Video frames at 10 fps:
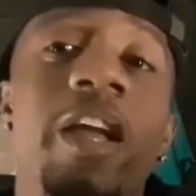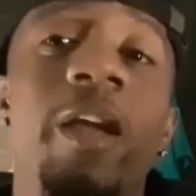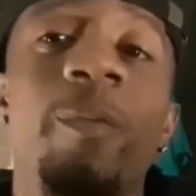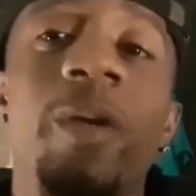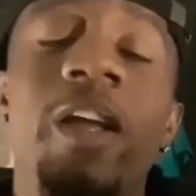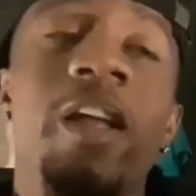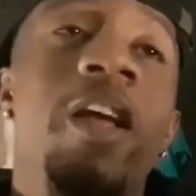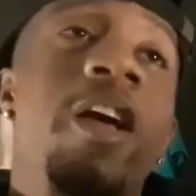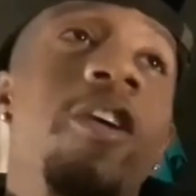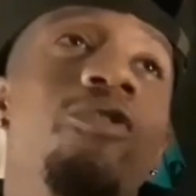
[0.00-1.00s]
game, man.
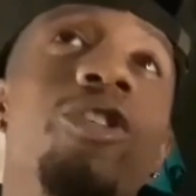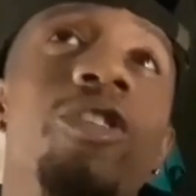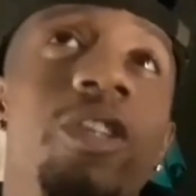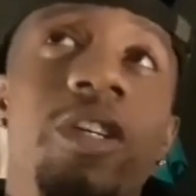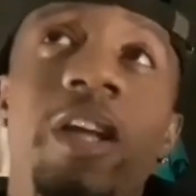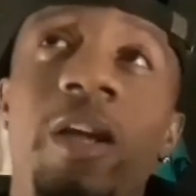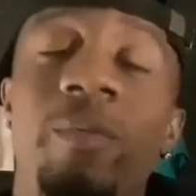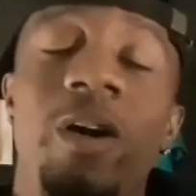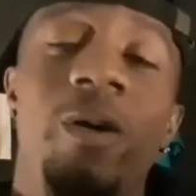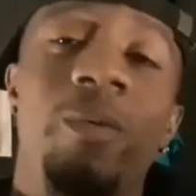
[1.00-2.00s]
Real good
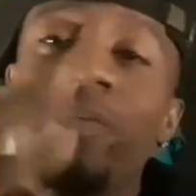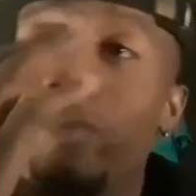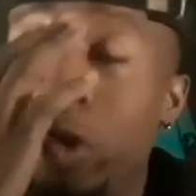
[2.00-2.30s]
game.